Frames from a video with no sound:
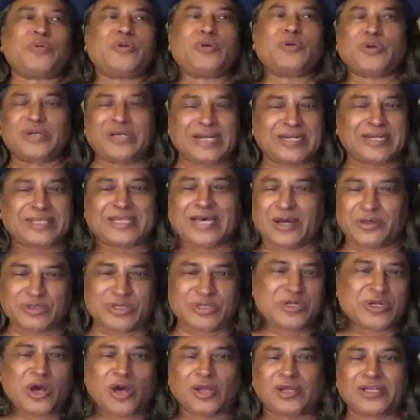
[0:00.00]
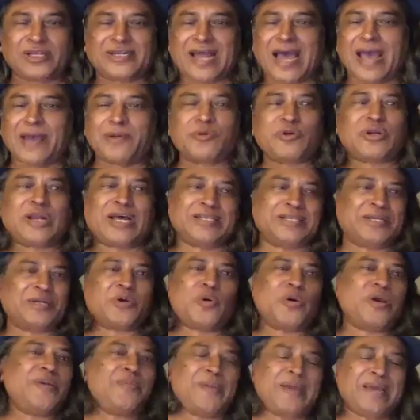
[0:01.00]
$200,000, I would rather go and
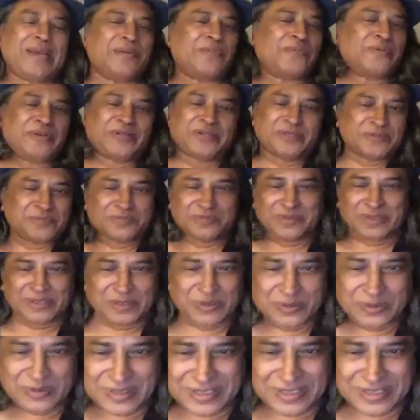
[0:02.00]
make a film, you know,